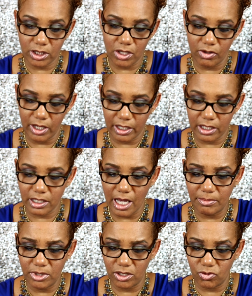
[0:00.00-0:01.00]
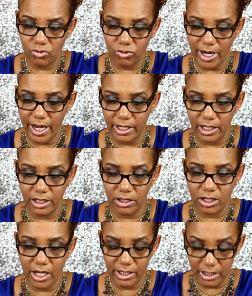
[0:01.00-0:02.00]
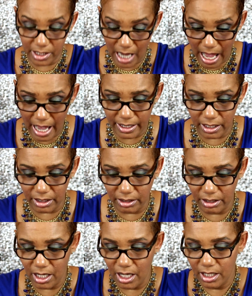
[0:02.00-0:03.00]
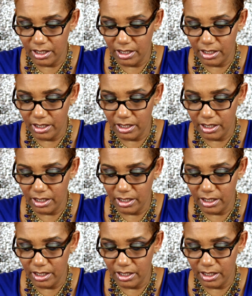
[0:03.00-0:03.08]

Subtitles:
so that, because I'm just ready and dying.